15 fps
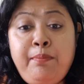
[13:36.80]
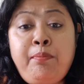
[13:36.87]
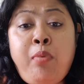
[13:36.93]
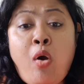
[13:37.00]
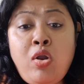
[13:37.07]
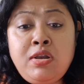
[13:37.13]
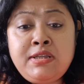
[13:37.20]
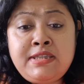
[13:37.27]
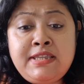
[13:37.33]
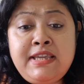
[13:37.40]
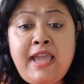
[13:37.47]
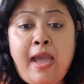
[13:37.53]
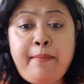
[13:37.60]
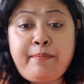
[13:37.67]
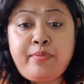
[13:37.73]

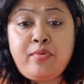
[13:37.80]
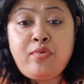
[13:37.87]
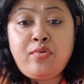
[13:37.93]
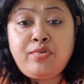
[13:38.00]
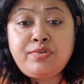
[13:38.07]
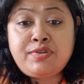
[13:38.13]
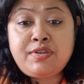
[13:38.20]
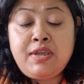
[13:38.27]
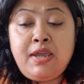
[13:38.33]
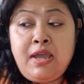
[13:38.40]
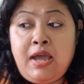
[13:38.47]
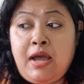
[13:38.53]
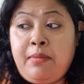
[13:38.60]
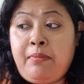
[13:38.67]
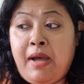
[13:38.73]
policy approach,
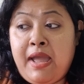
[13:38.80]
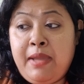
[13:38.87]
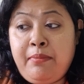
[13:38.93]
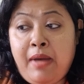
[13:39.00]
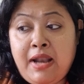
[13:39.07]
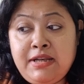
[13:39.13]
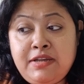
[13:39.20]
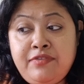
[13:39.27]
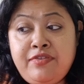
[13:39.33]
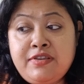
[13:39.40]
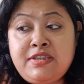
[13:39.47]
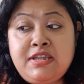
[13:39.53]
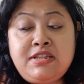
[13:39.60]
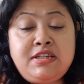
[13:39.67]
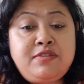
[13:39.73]
a
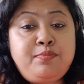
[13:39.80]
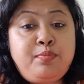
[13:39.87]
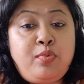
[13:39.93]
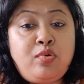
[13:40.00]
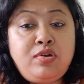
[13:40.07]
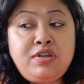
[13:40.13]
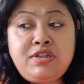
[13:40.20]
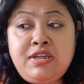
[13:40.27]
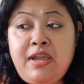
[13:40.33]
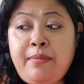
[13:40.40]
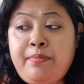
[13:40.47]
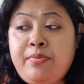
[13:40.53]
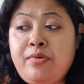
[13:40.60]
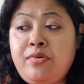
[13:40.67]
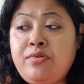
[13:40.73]
multifaceted policy
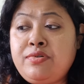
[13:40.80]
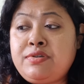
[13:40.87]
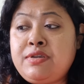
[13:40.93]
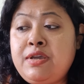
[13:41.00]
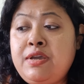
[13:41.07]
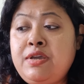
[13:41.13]
approach.